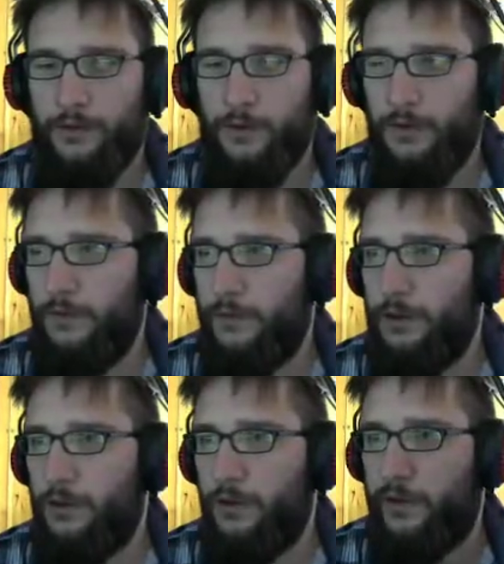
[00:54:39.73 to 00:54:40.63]
If it
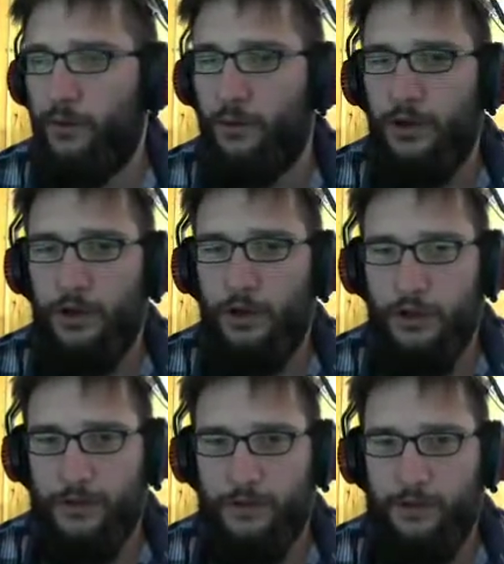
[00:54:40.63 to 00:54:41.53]
annoys you,
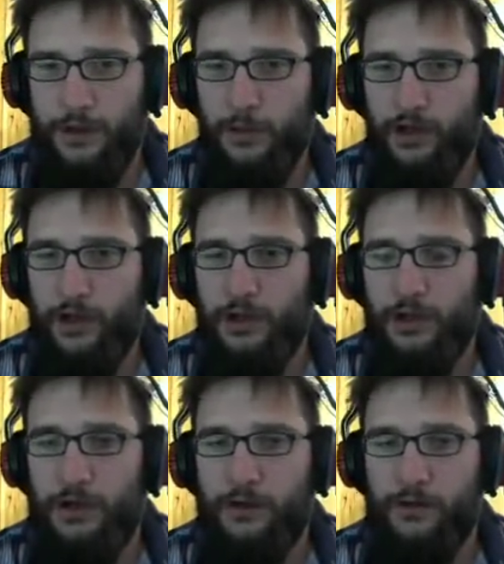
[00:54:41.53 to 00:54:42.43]
just tell me in chat, and
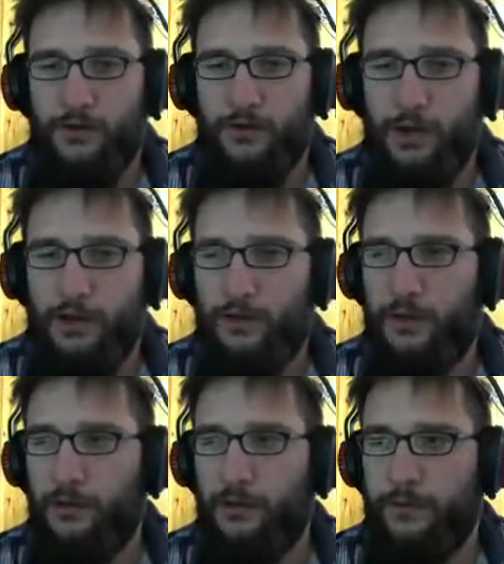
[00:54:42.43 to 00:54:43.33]
I try to
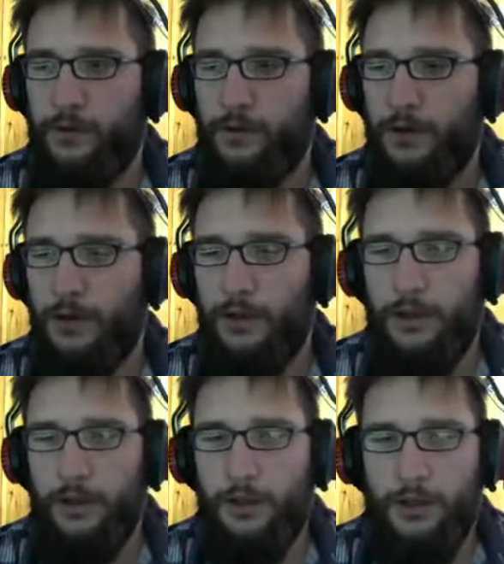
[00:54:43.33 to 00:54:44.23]
think of it
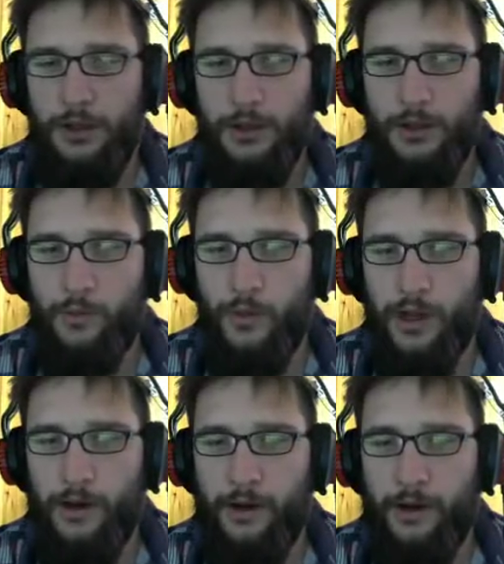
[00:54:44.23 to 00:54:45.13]

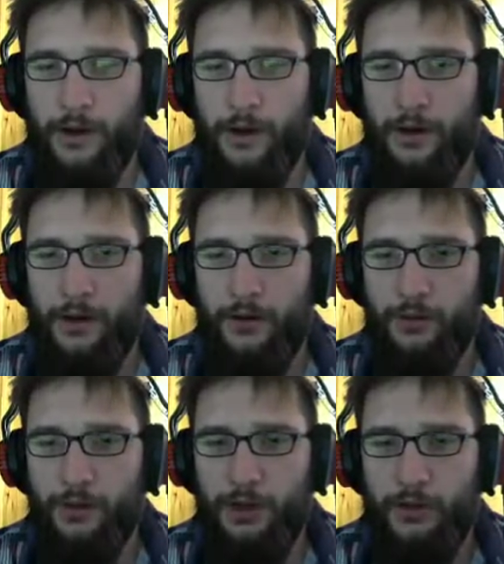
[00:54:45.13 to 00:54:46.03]
when I do
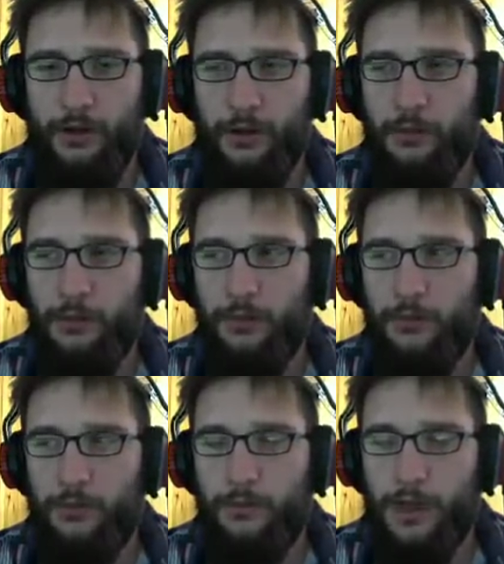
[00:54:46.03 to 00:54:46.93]
it next time.
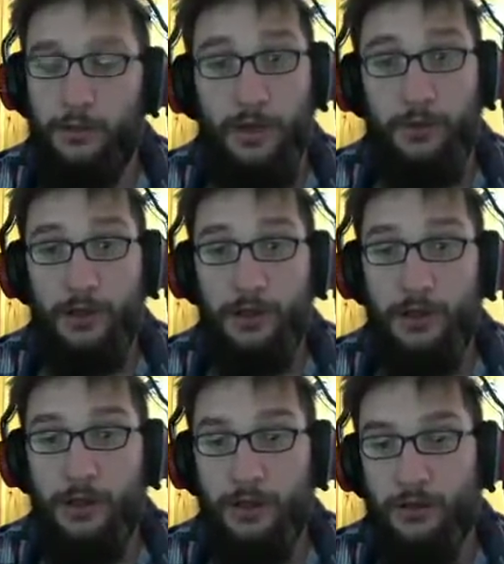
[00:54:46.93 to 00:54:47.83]
And maybe
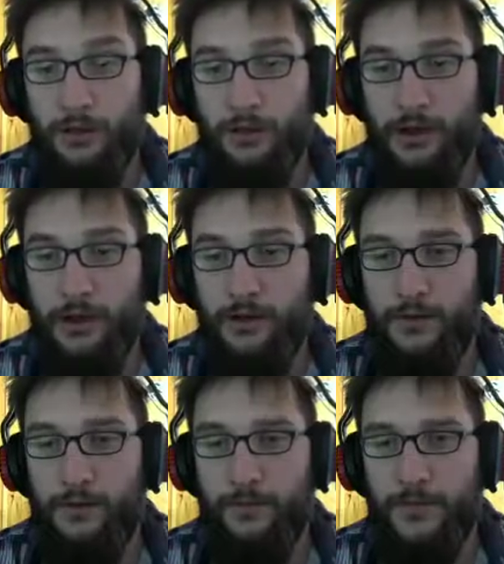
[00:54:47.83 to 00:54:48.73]
I can
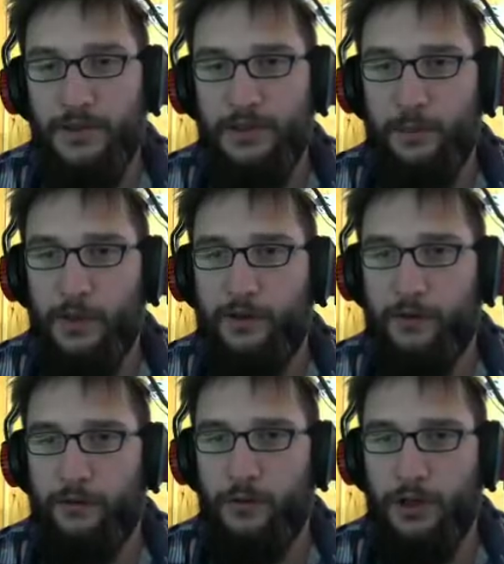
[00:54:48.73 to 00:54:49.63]
stop
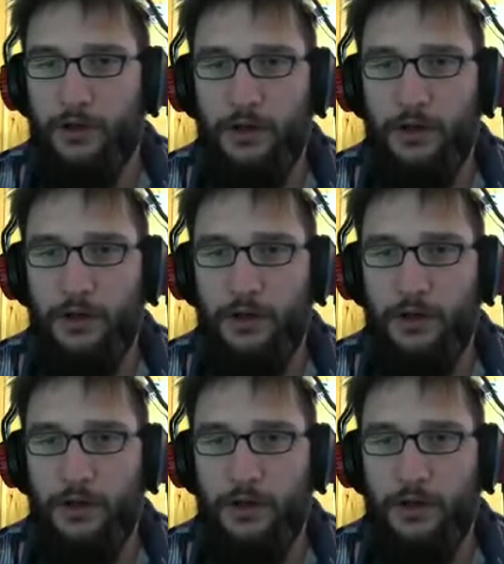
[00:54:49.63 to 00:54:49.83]
myself doing it.